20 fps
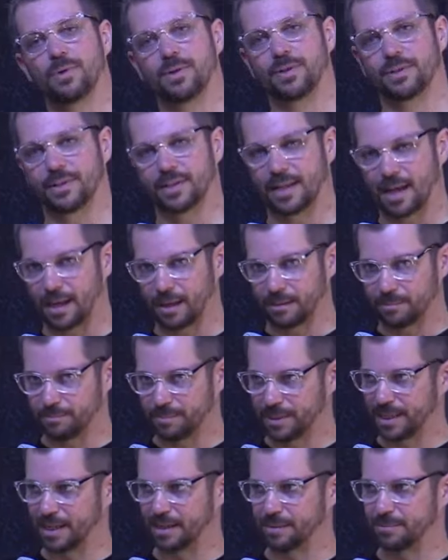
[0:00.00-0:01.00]
not
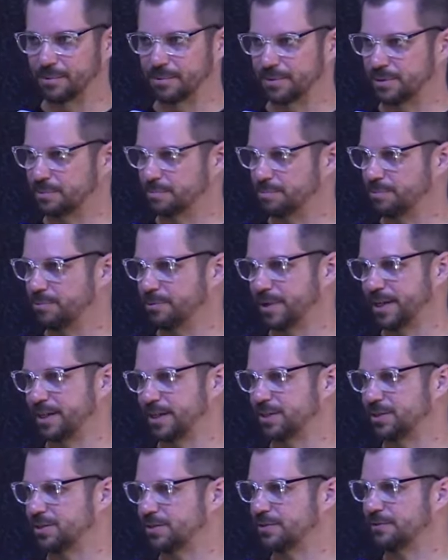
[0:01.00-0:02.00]
be able to
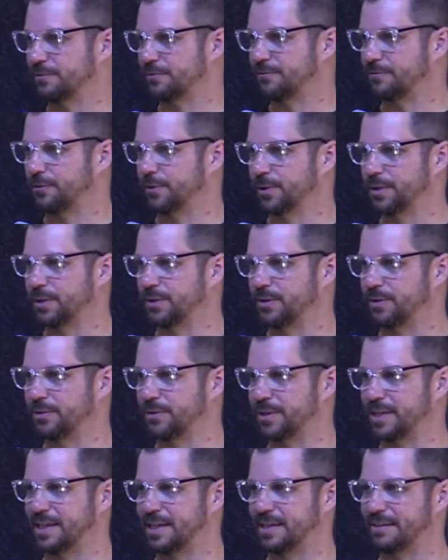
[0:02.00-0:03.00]
preach for you.
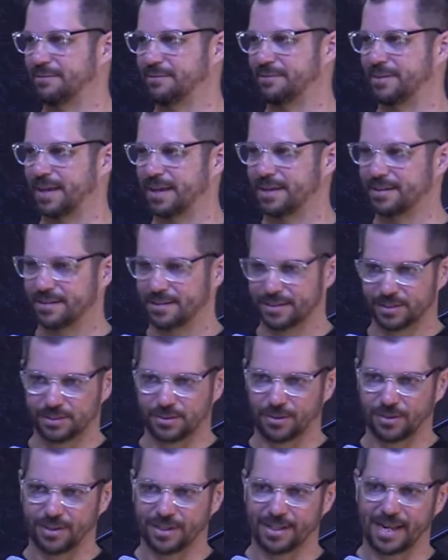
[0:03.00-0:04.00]
He
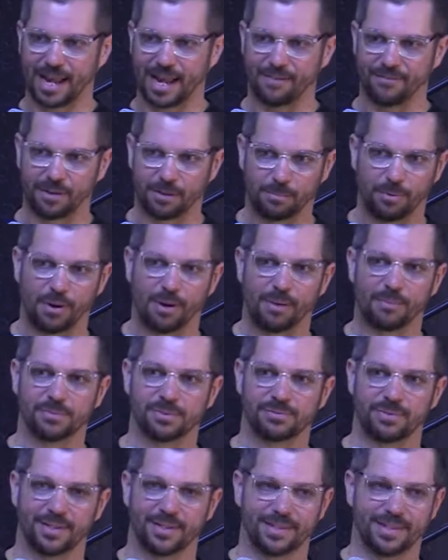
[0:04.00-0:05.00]
started having
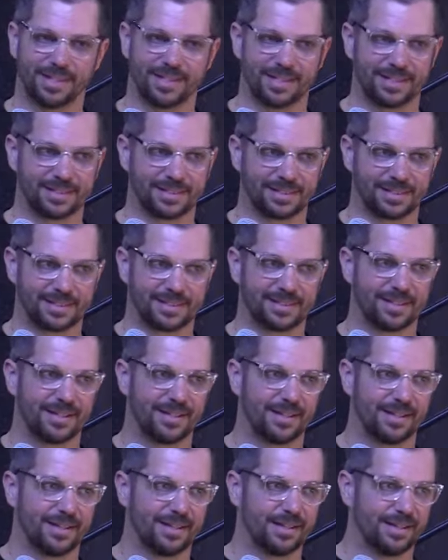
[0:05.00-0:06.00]
problems with his
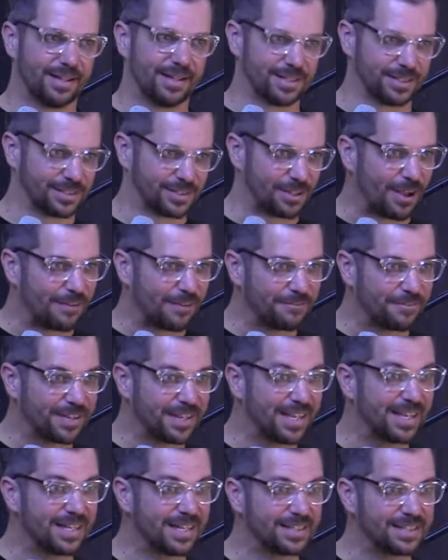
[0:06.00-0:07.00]

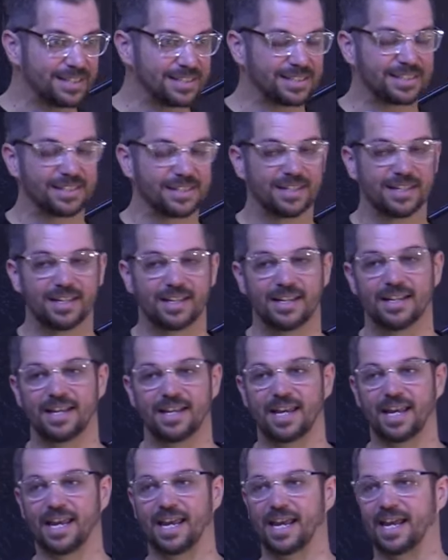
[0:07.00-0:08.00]
esophagus
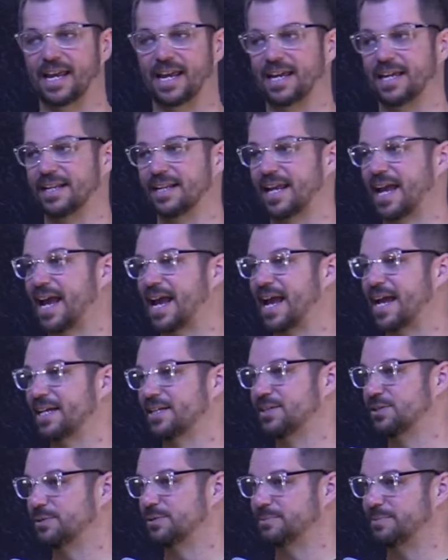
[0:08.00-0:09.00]
and had
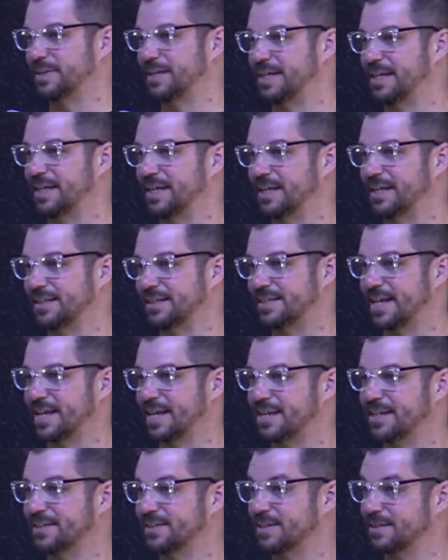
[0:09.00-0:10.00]
to be
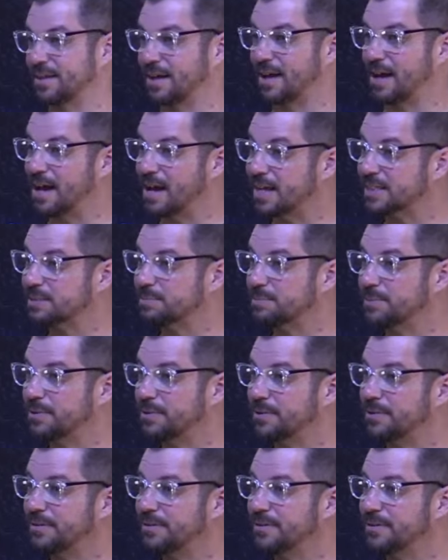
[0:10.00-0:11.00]
taken to the
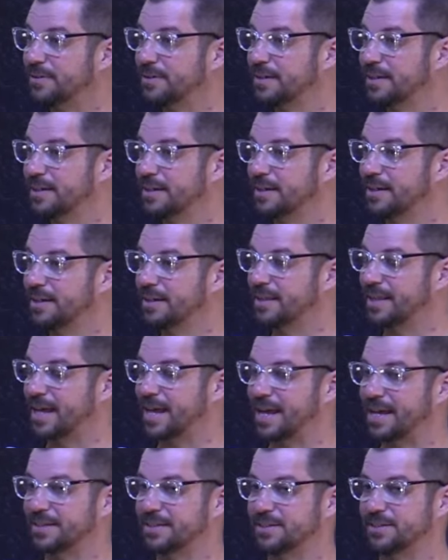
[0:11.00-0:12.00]
hospital. They
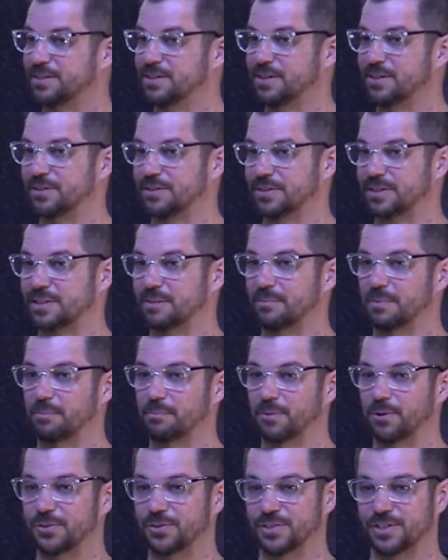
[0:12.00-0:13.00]
had to do some
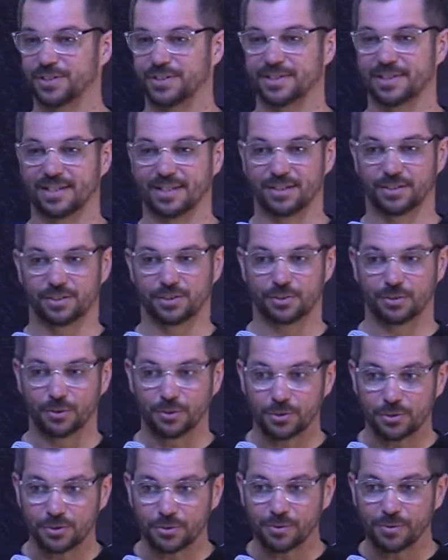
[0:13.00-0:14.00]
emergency
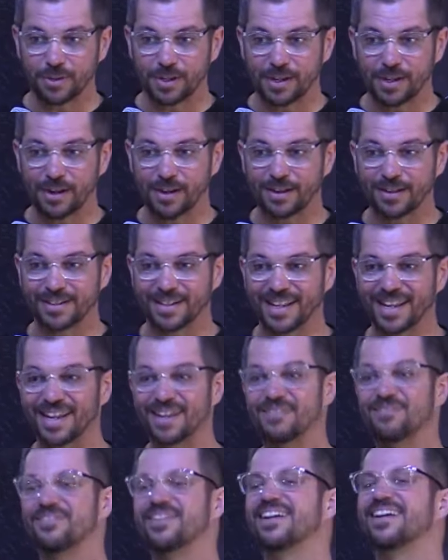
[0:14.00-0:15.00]
surgery on him.